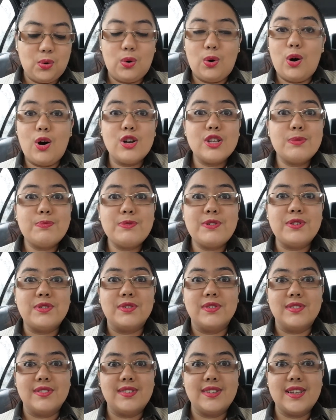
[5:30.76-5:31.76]
or
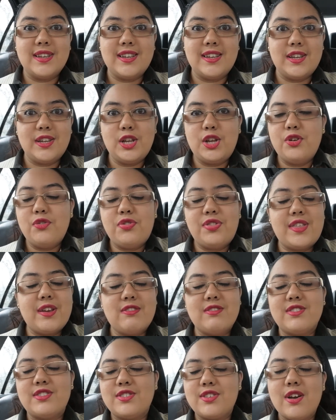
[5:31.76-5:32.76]
hospitals.
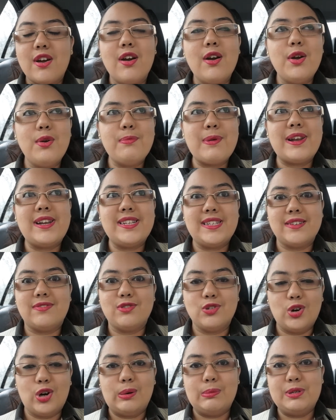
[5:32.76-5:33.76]
There are so many
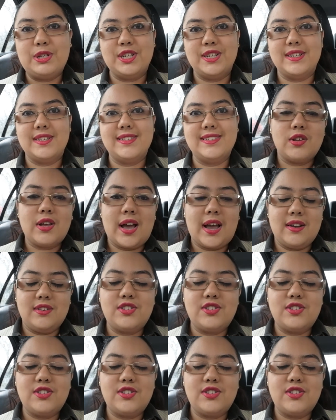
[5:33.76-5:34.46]
different options,